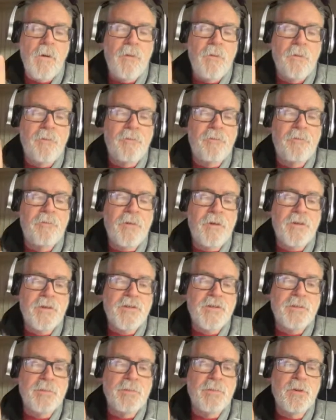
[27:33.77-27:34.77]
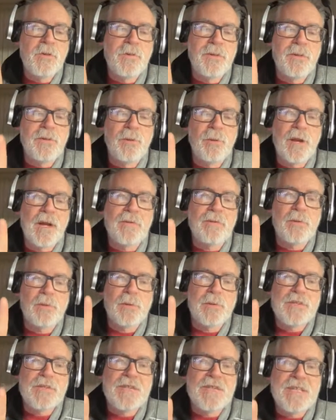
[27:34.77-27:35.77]
First movie to ever
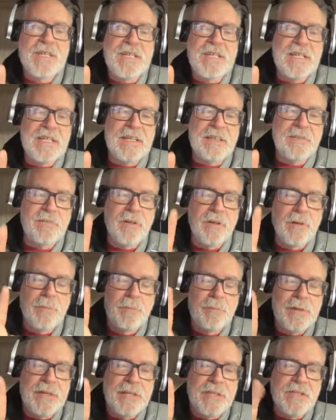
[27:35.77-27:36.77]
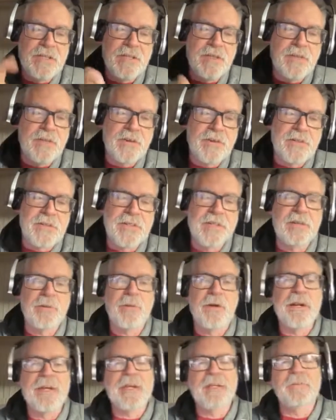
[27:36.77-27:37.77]
receive PG-13
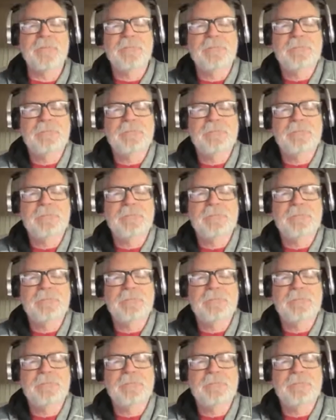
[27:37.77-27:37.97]
rating.